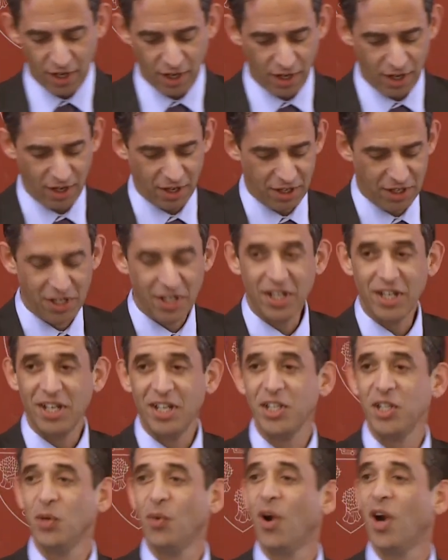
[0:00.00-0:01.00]
Uh,
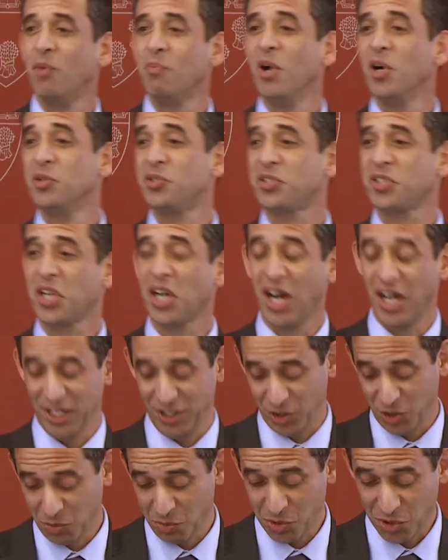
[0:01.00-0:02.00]
you are most
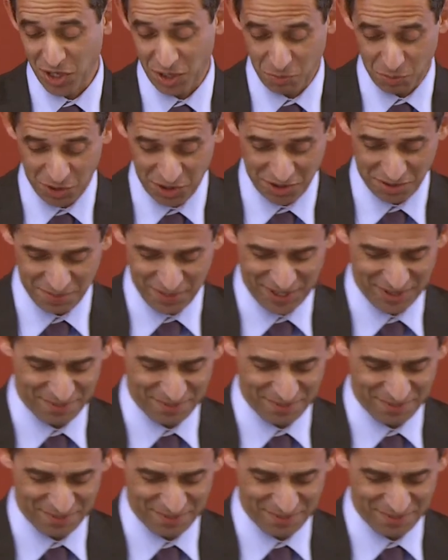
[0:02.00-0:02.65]
kind to put up with.